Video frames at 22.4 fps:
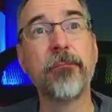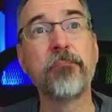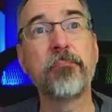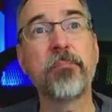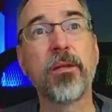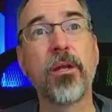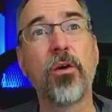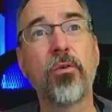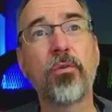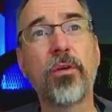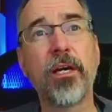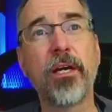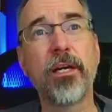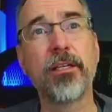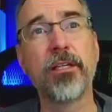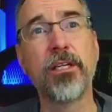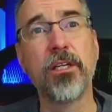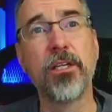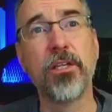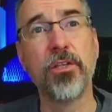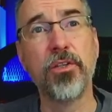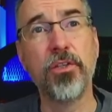Okay,
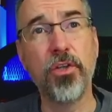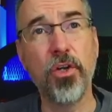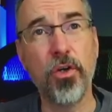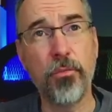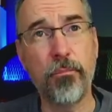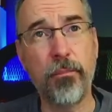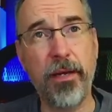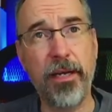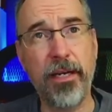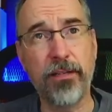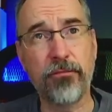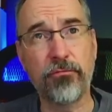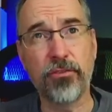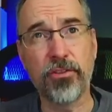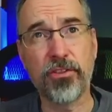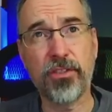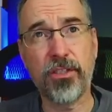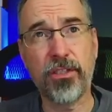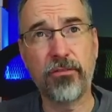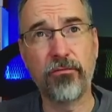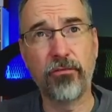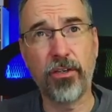Notepad
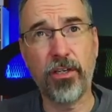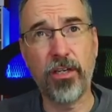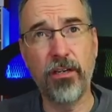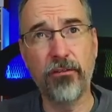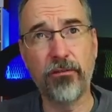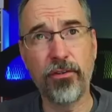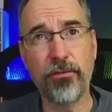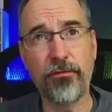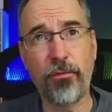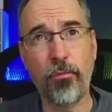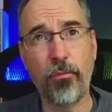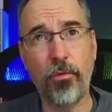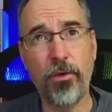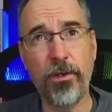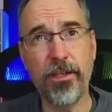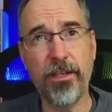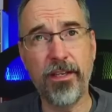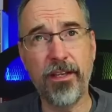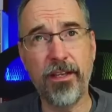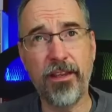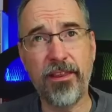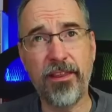recovered from one of
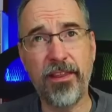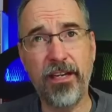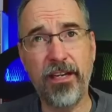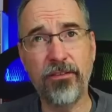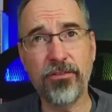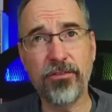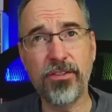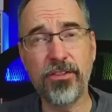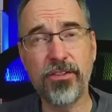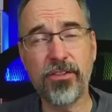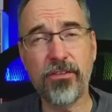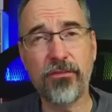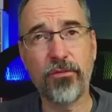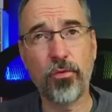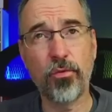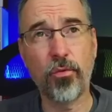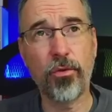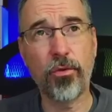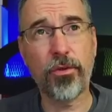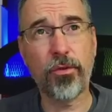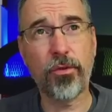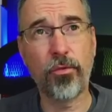the thousands of
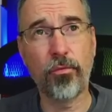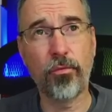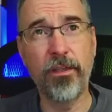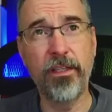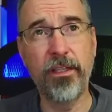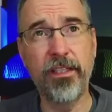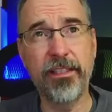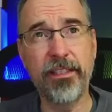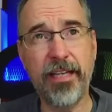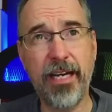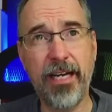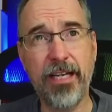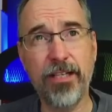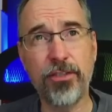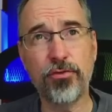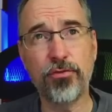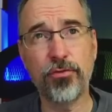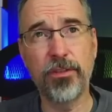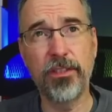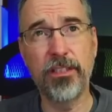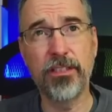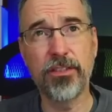North Korean
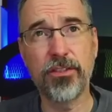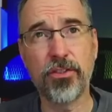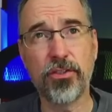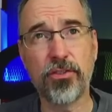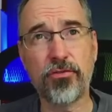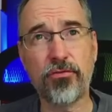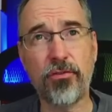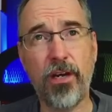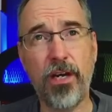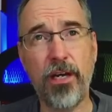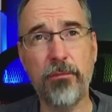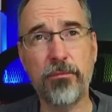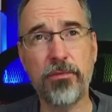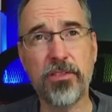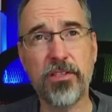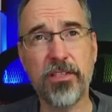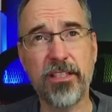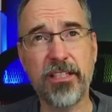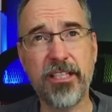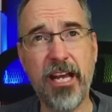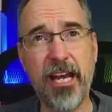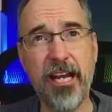casualties describes the
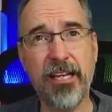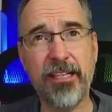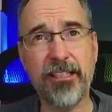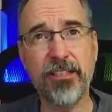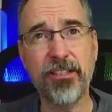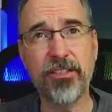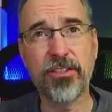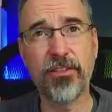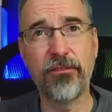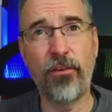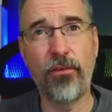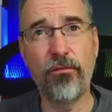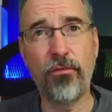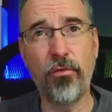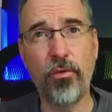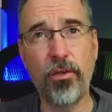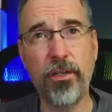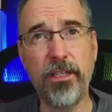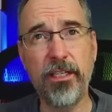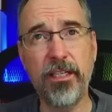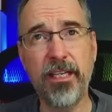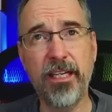tactics of
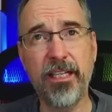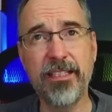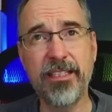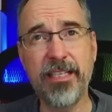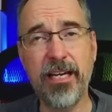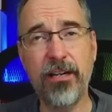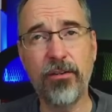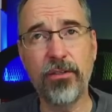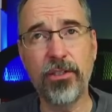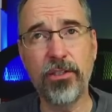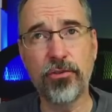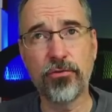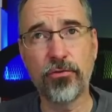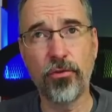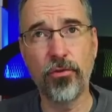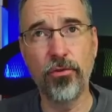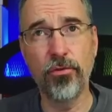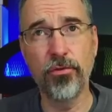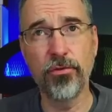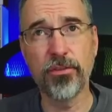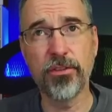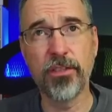avoiding and downing
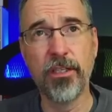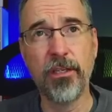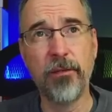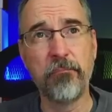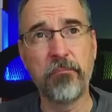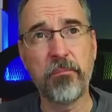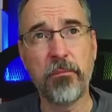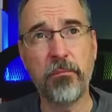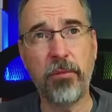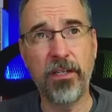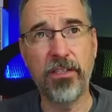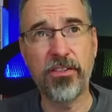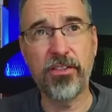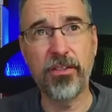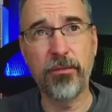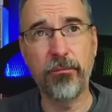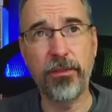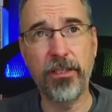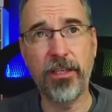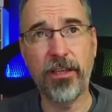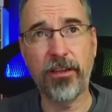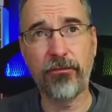drones by
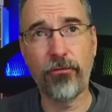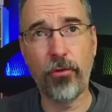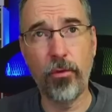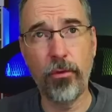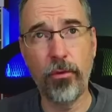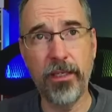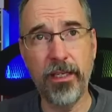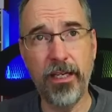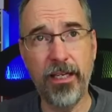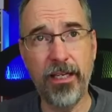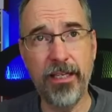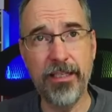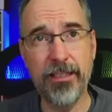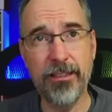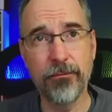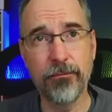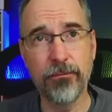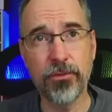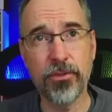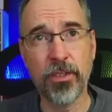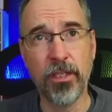simply throwing items